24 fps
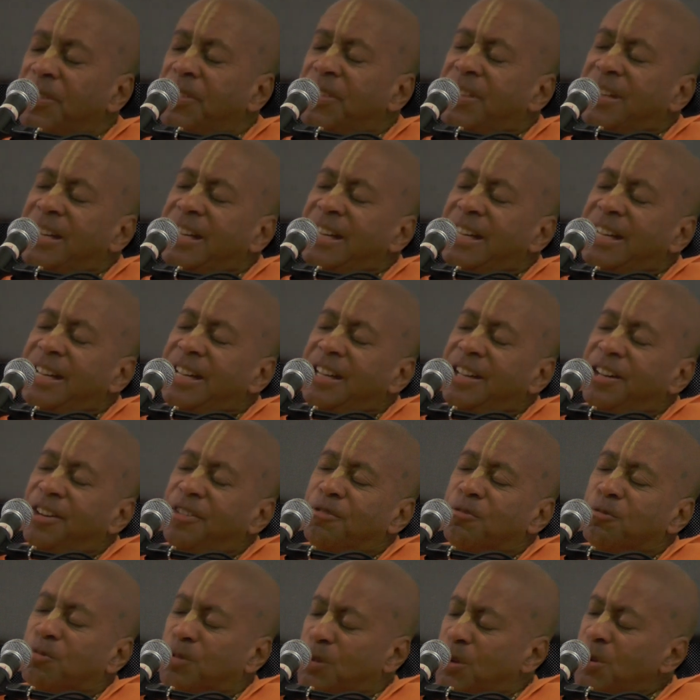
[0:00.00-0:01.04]
The
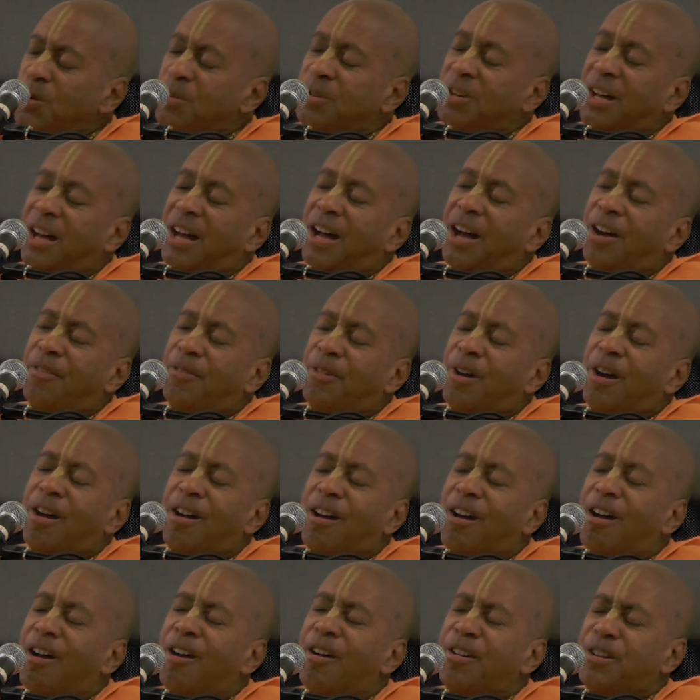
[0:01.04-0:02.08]
root of
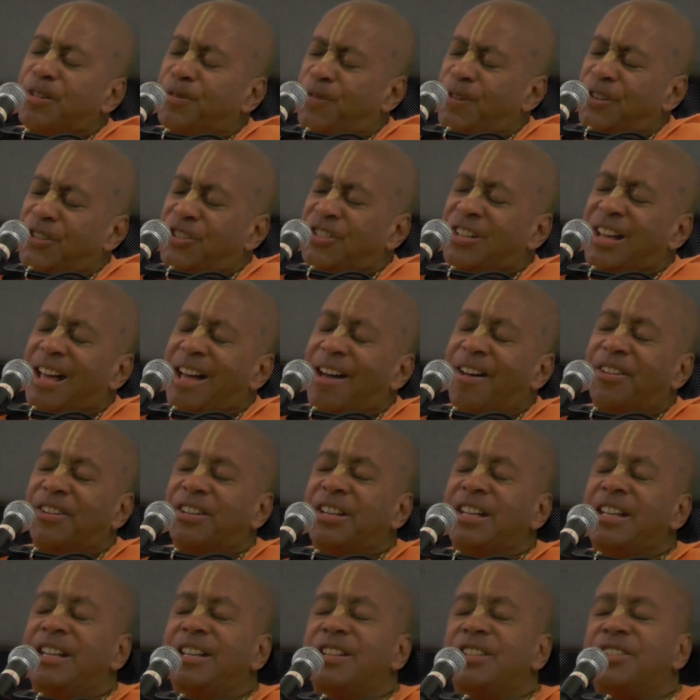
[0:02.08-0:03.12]
our
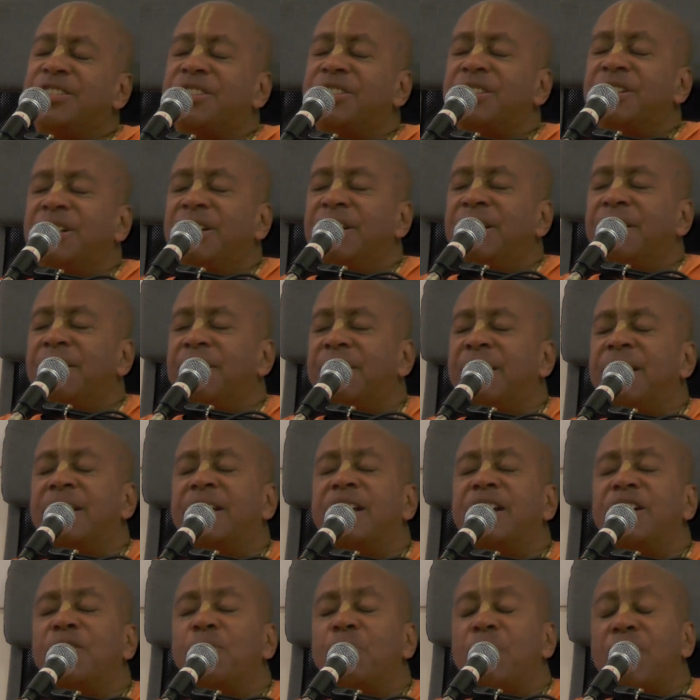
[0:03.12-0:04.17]
artificiality is
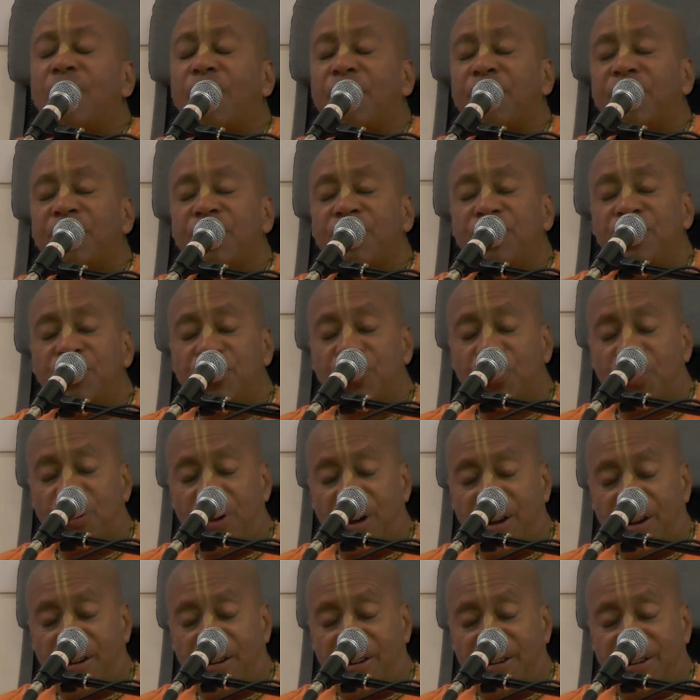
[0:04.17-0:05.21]
thinking we are the
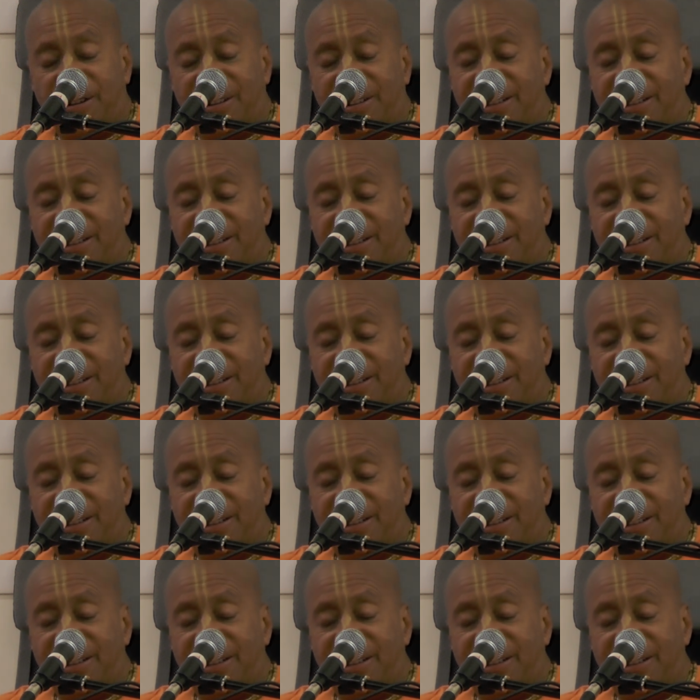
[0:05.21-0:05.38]
enjoyer.